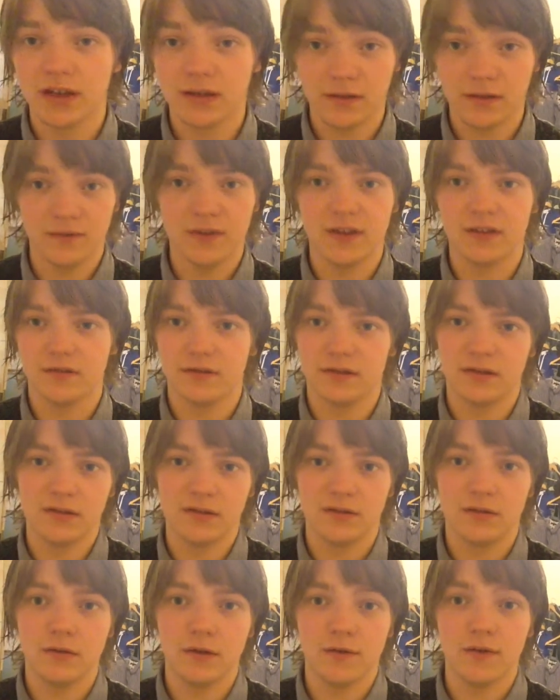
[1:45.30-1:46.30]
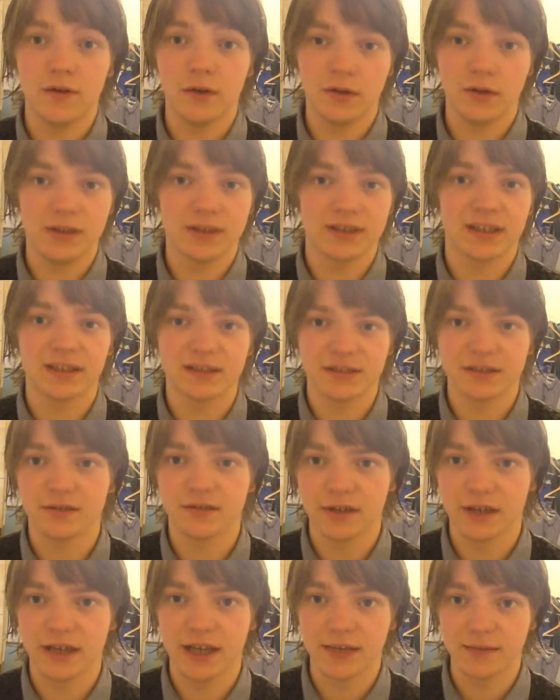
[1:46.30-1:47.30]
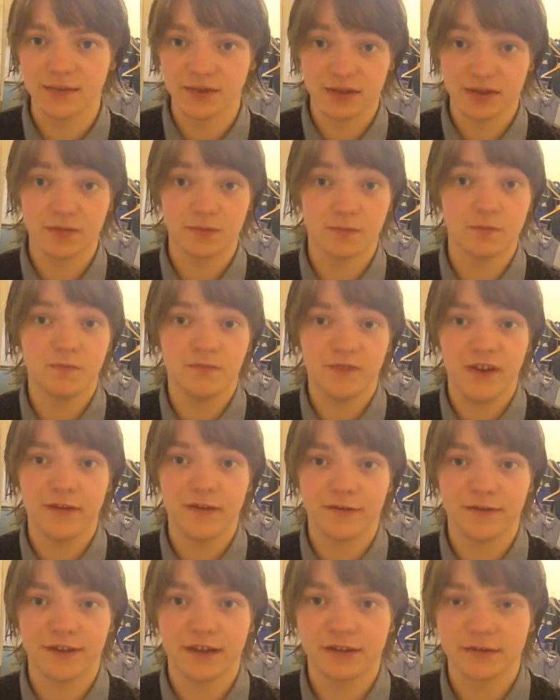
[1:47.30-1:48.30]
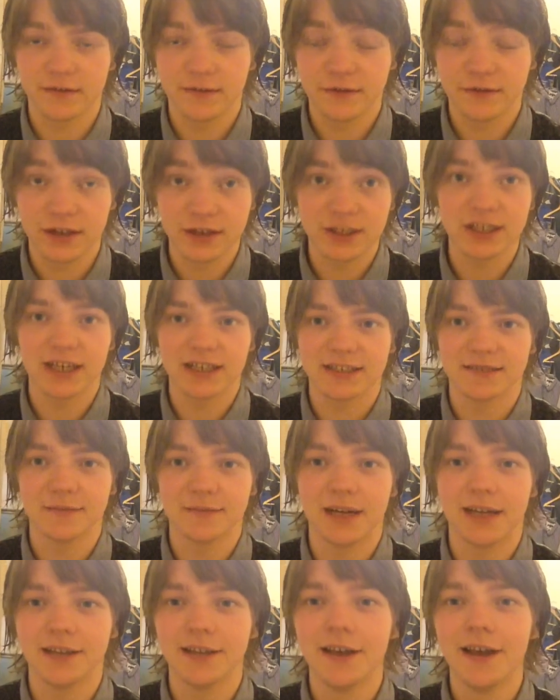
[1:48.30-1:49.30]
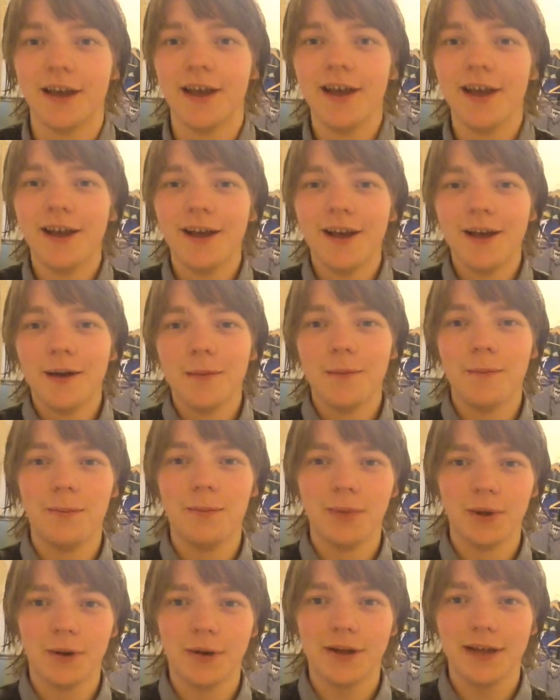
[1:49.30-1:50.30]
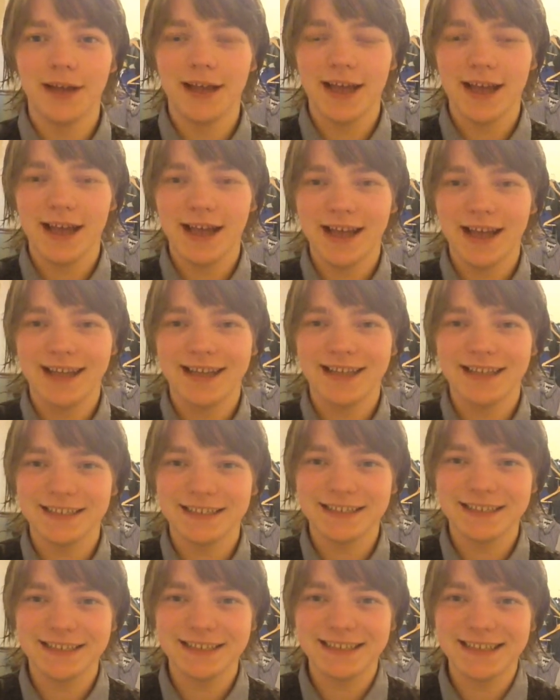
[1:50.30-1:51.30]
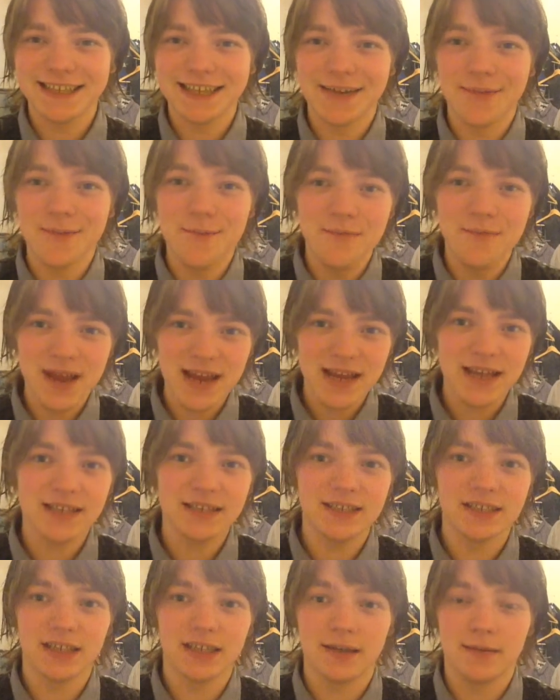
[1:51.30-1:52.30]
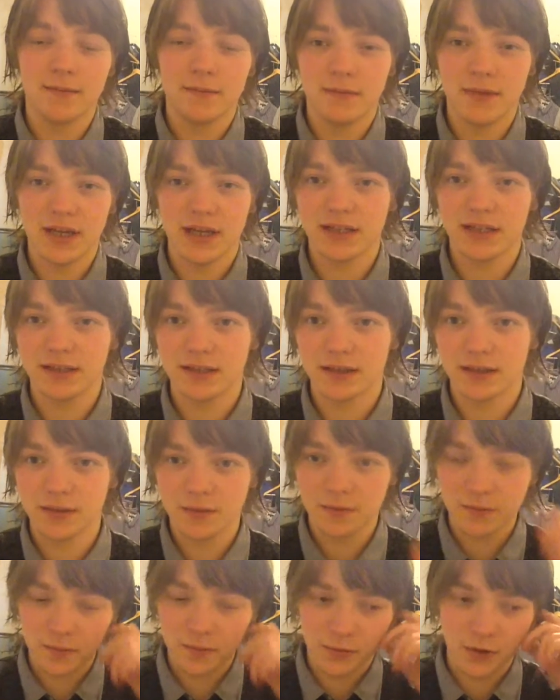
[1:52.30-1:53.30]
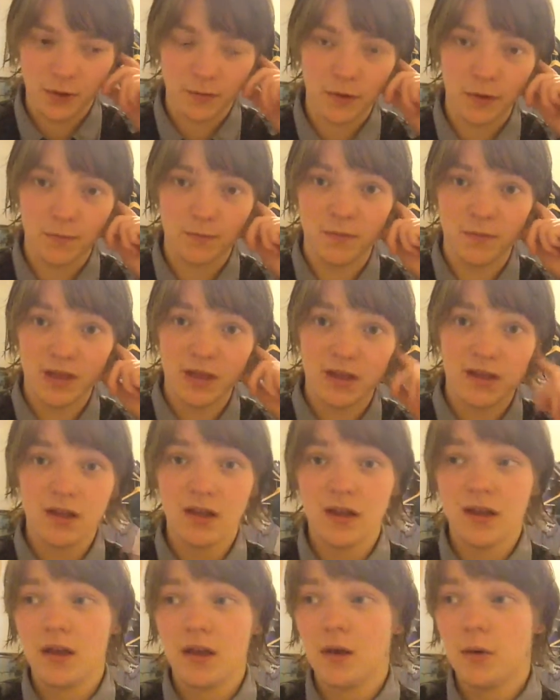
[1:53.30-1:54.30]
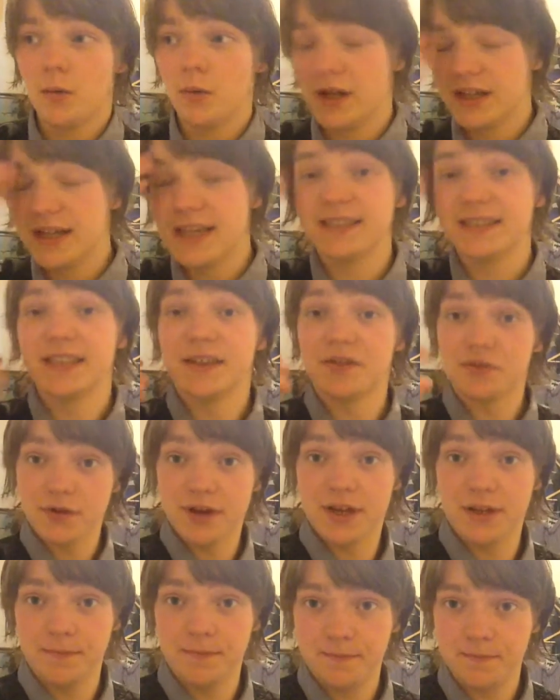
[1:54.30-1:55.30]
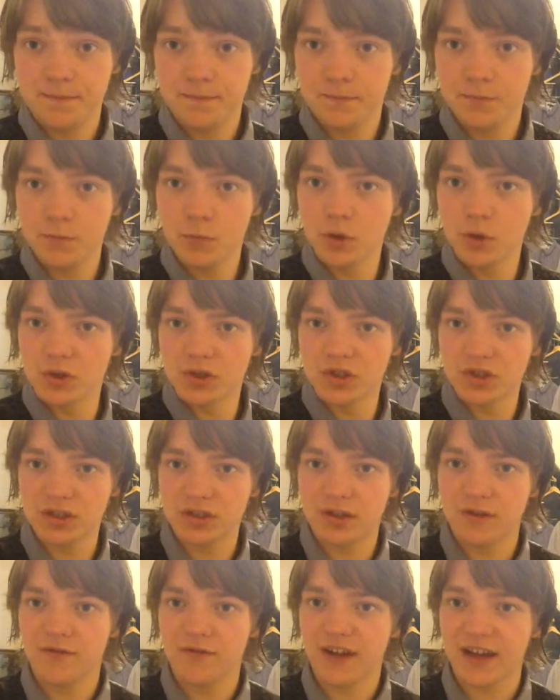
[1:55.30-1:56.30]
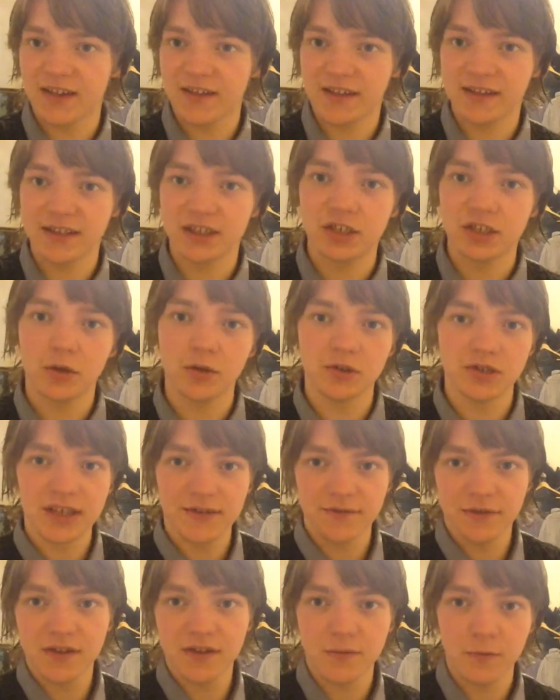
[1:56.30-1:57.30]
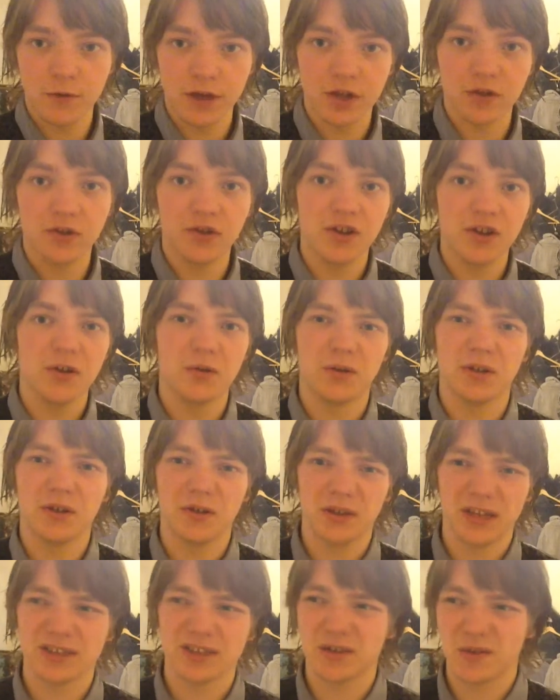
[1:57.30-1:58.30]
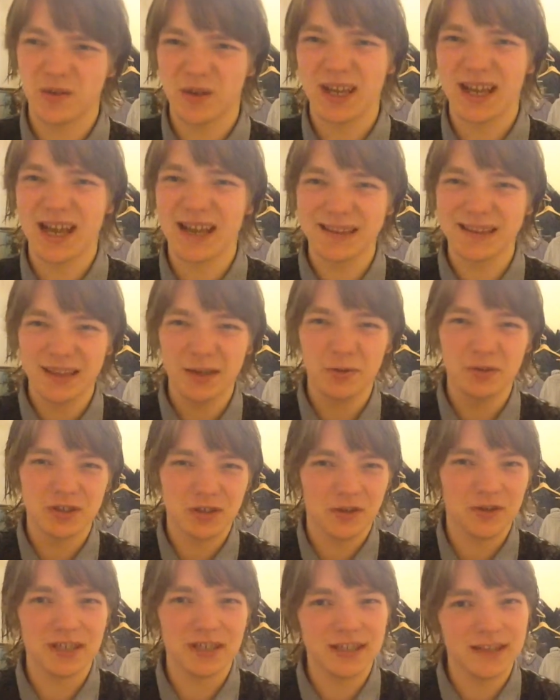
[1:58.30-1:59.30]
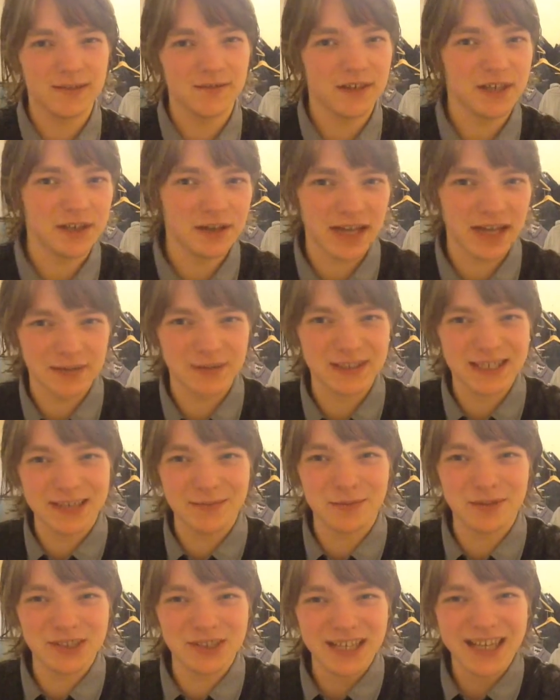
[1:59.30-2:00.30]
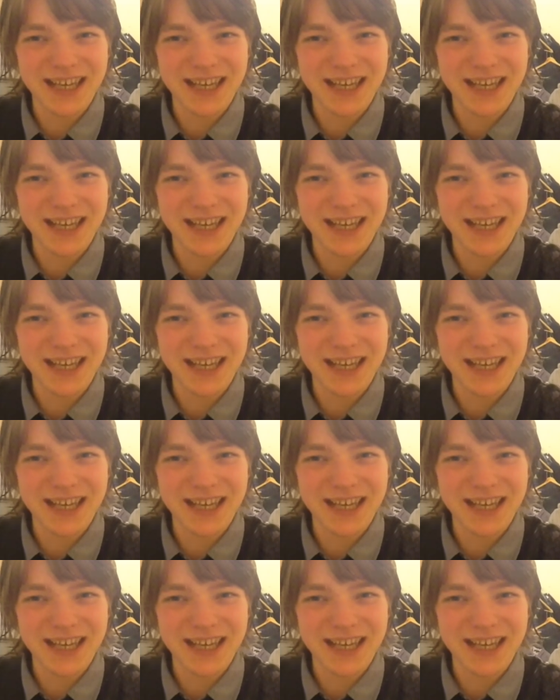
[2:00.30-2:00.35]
near enough all the Assassin's Creed games. It's a favourite franchise of mine. But just a major problem with AC3 was the fact that they showed us everything we could do and all that sort of thing, and then there was nothing in the video game to keep us